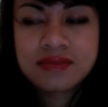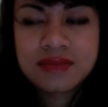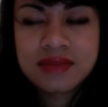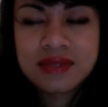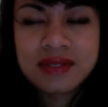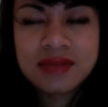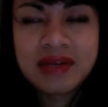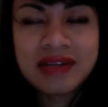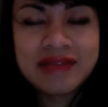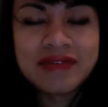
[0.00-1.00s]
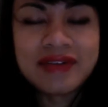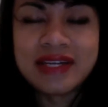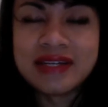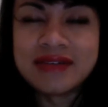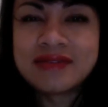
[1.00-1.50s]
that's about it for
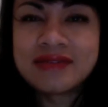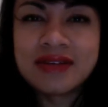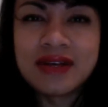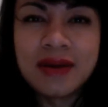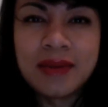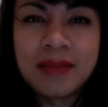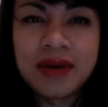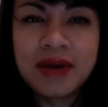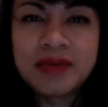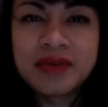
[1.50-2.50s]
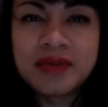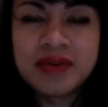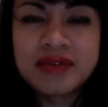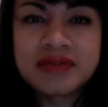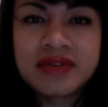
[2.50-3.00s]
now. I hope to
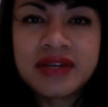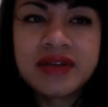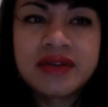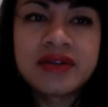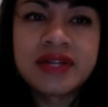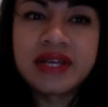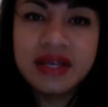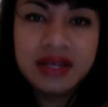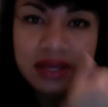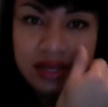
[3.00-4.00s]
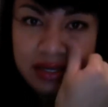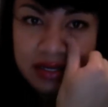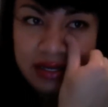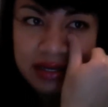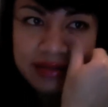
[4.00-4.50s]
post regularly.
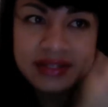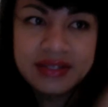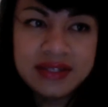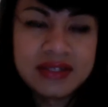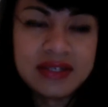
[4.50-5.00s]
I just